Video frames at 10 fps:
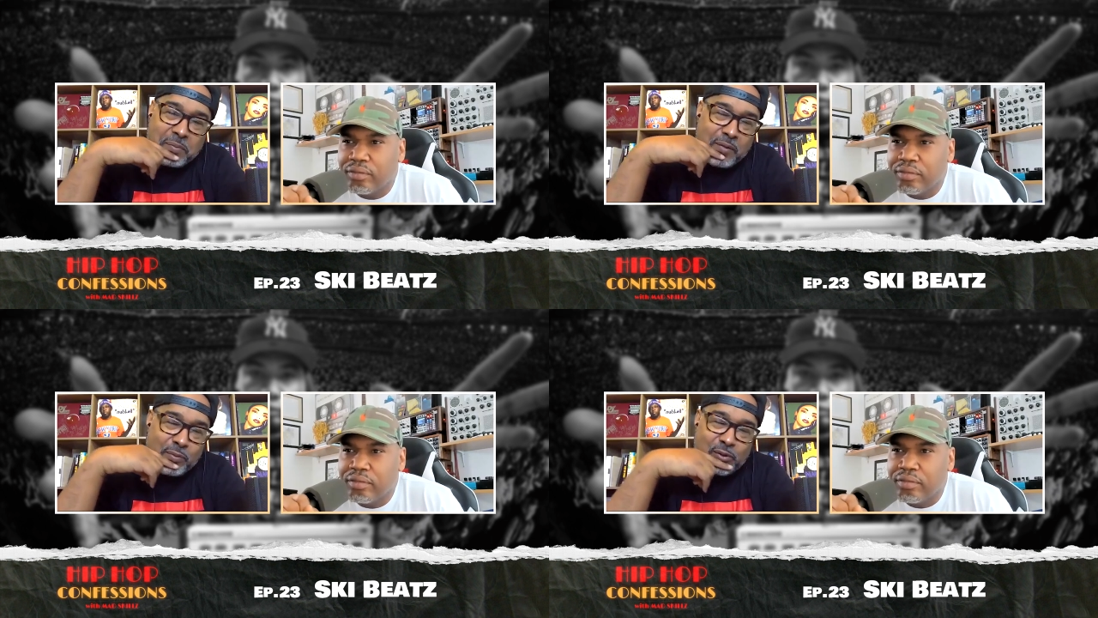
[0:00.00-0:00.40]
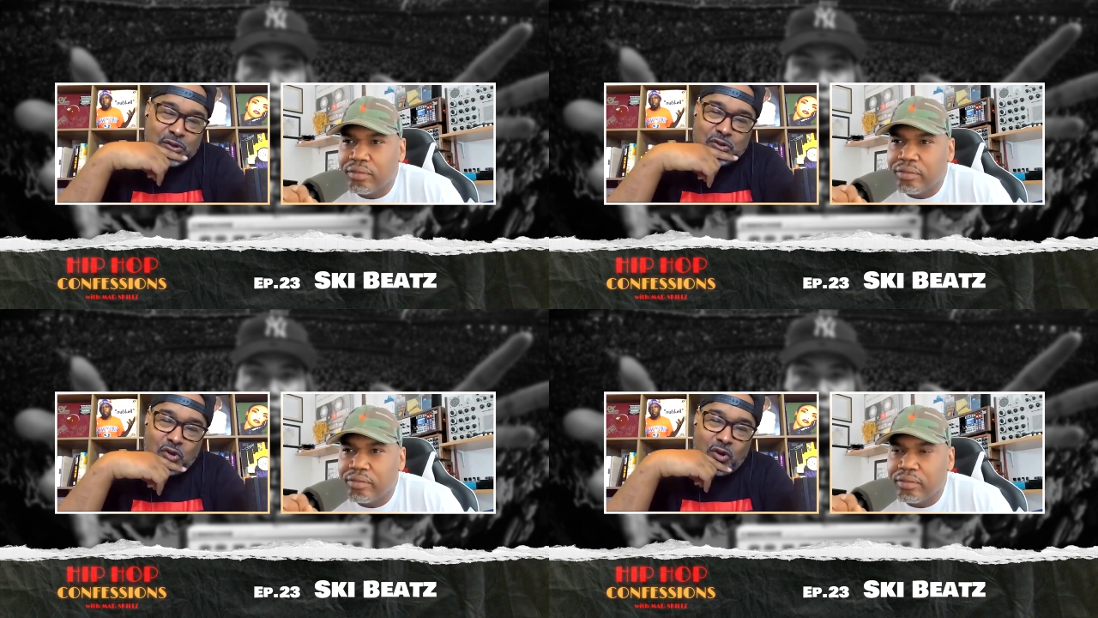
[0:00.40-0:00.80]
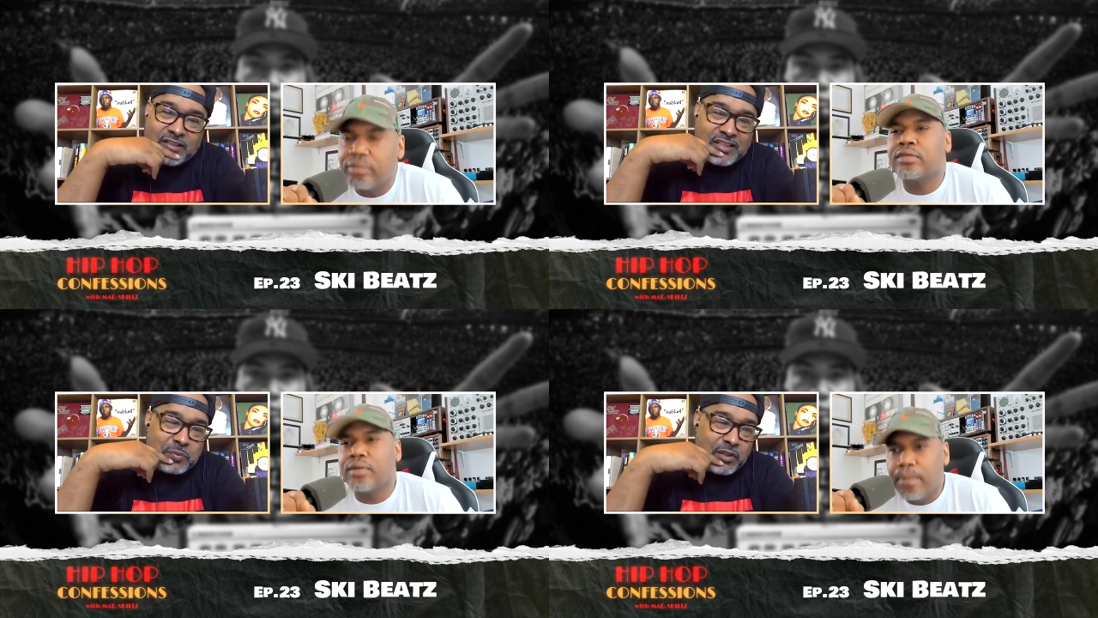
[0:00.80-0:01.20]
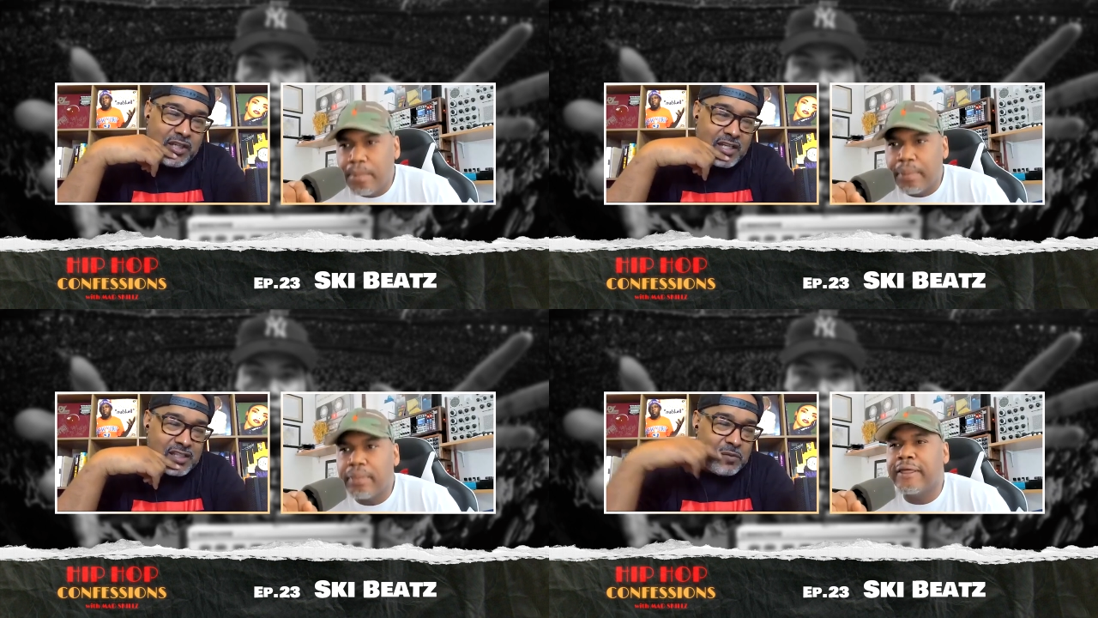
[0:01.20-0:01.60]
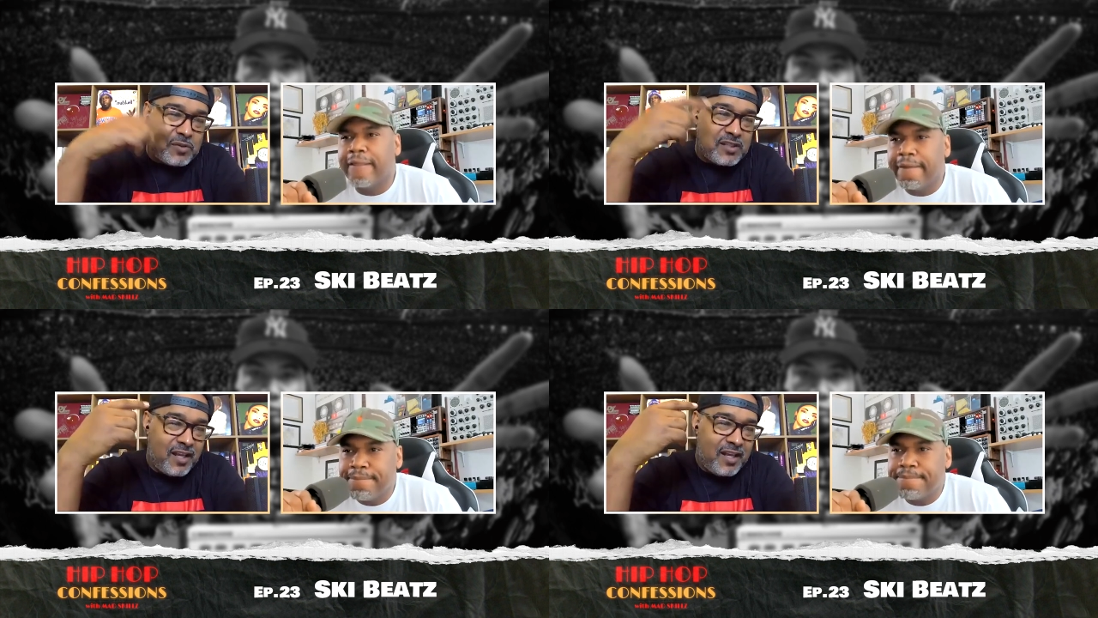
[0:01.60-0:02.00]
Speaker 1: many people's stories, just because yeah. he
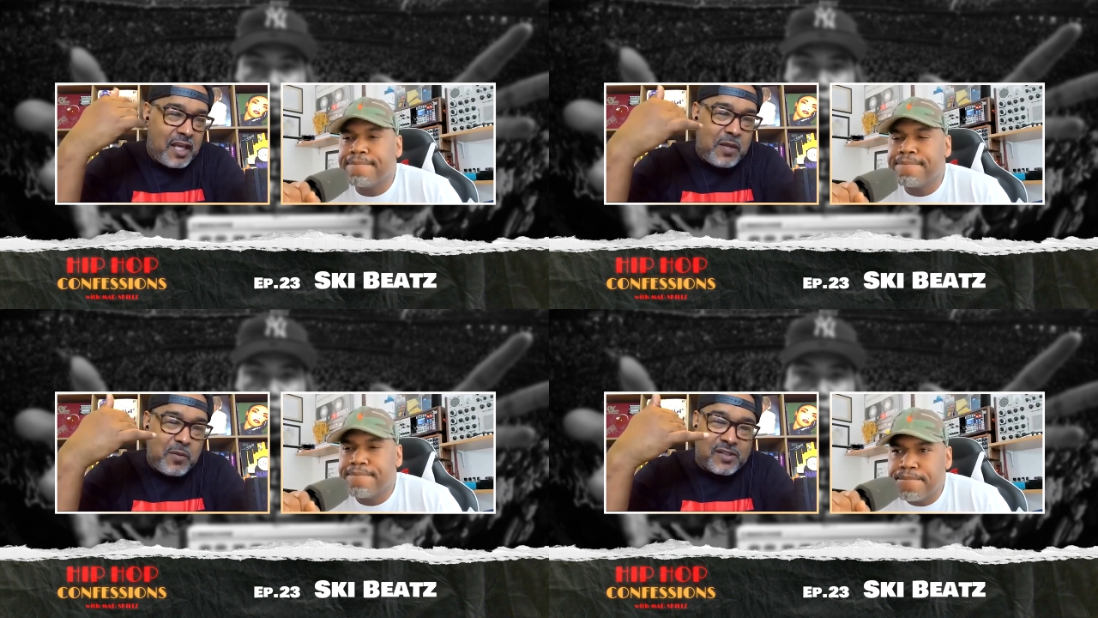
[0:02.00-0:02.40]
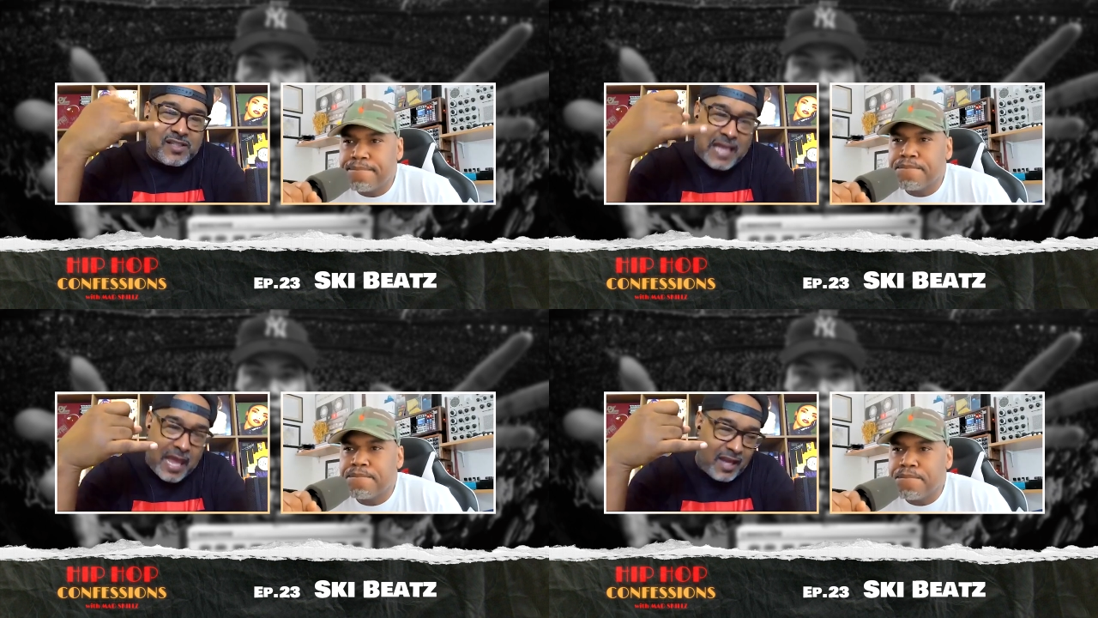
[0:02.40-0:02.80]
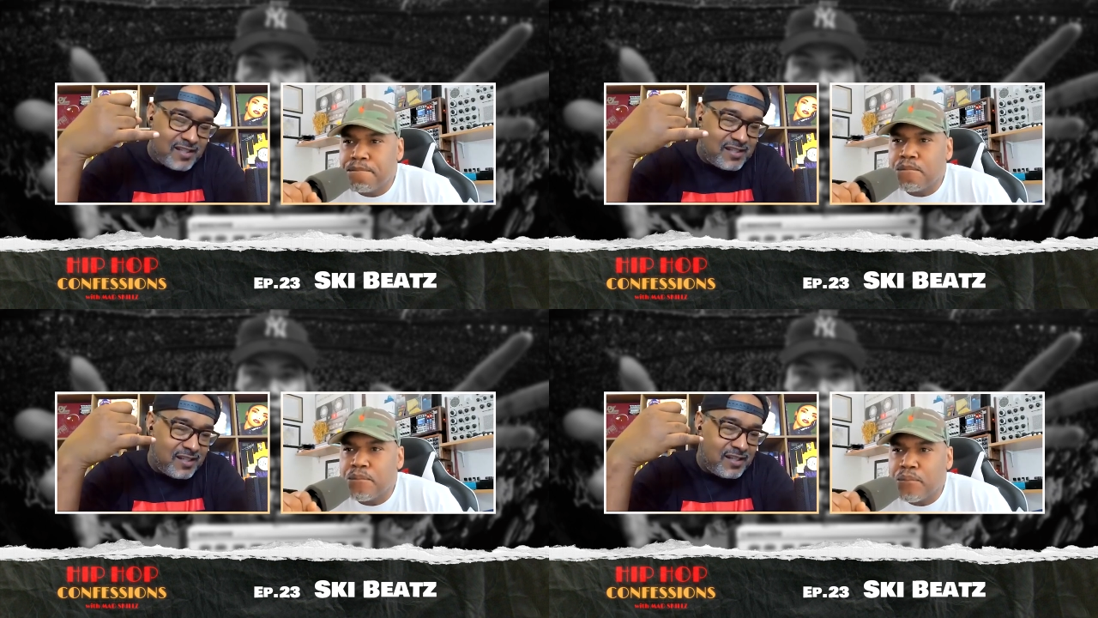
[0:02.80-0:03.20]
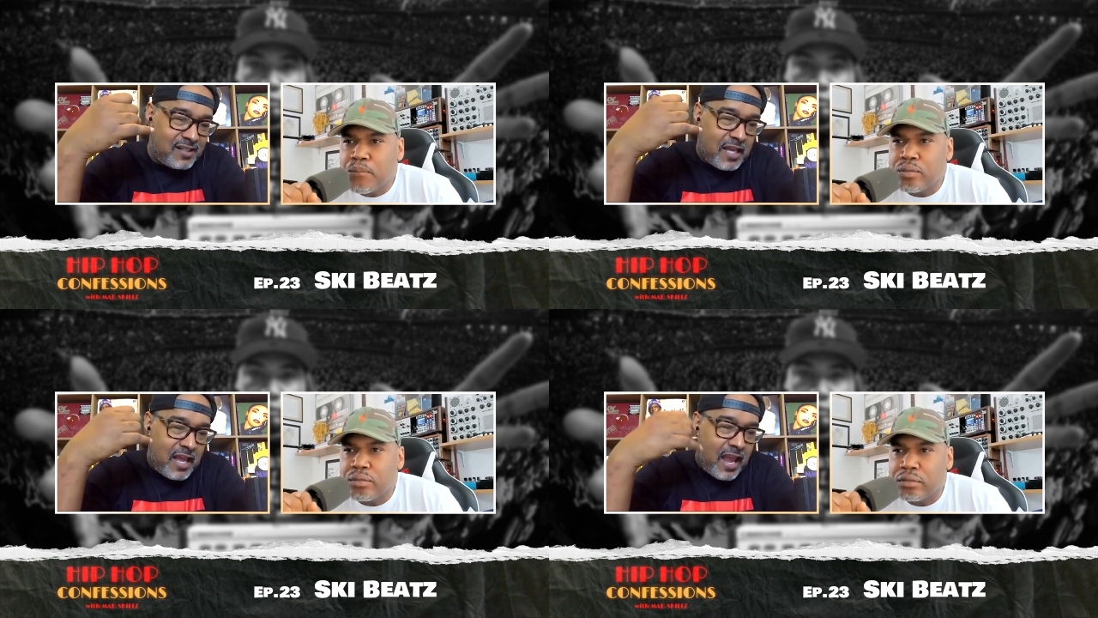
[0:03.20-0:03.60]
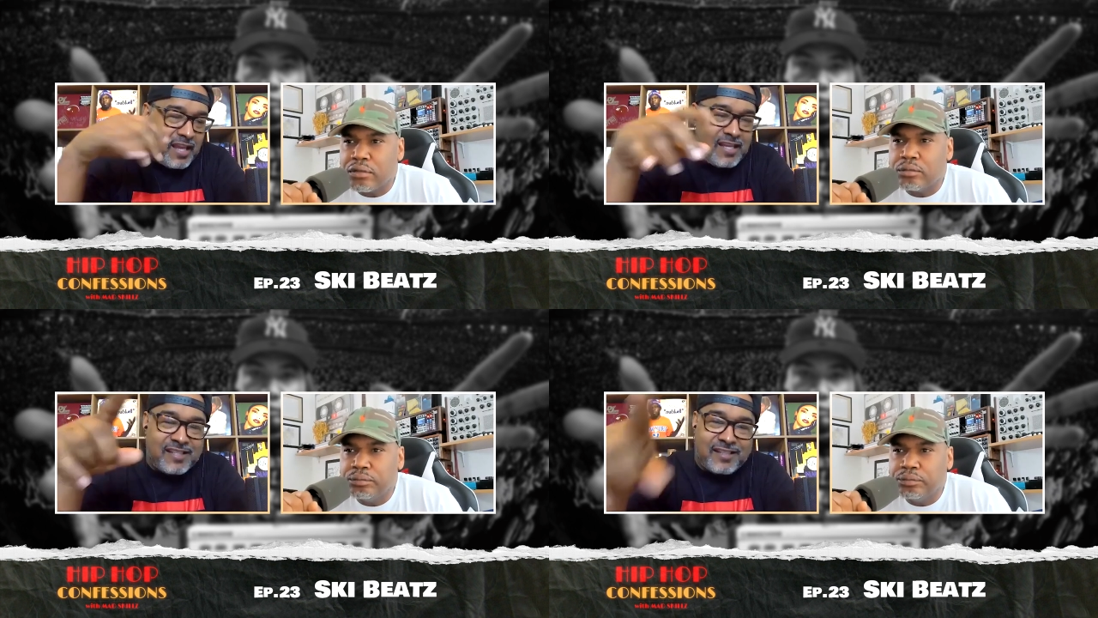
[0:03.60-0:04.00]
was he was talented
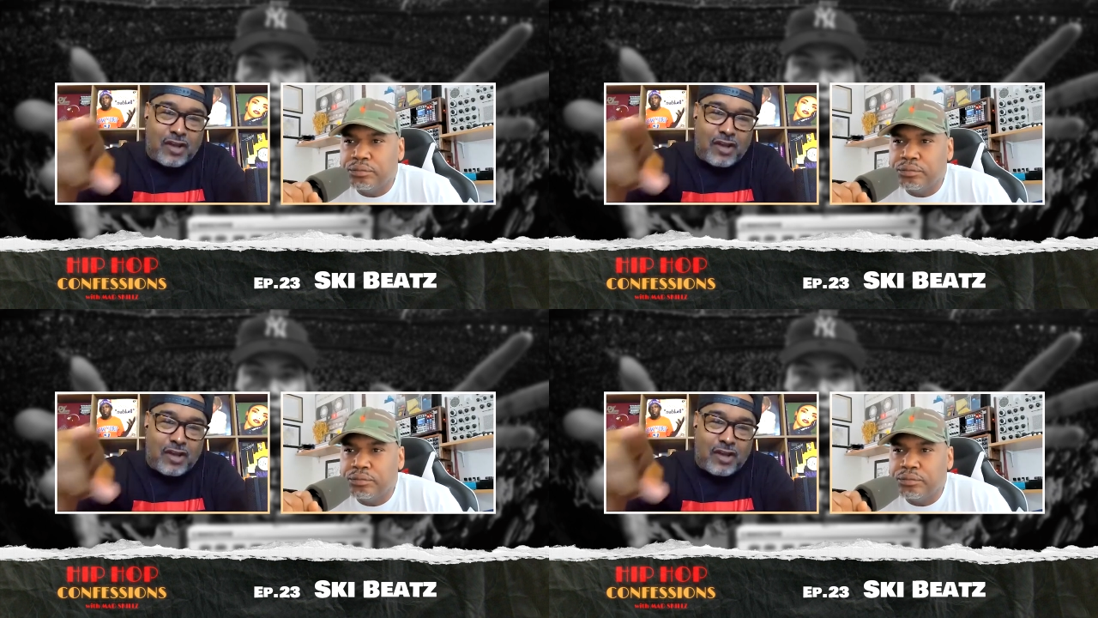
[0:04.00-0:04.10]
and he